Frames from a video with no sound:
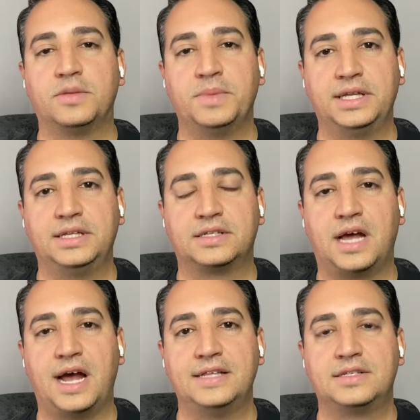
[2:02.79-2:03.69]
ultimately
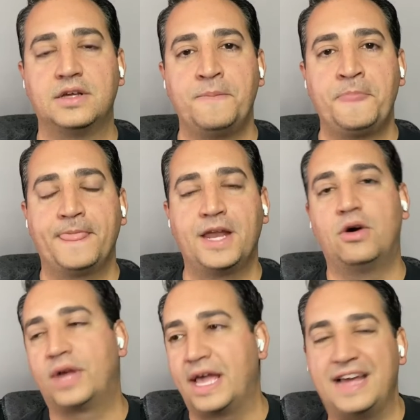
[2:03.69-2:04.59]
decides, you
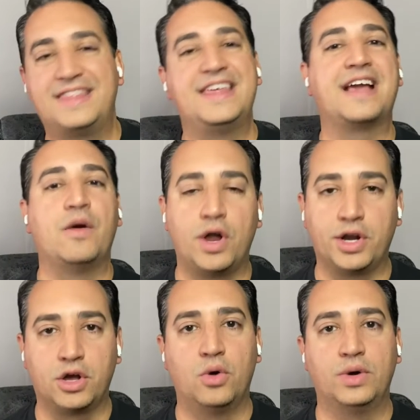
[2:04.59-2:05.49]
know, okay, I think I want
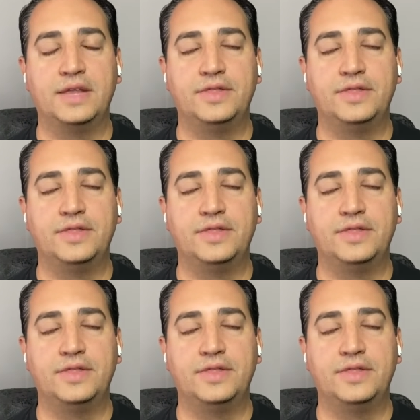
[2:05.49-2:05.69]
to go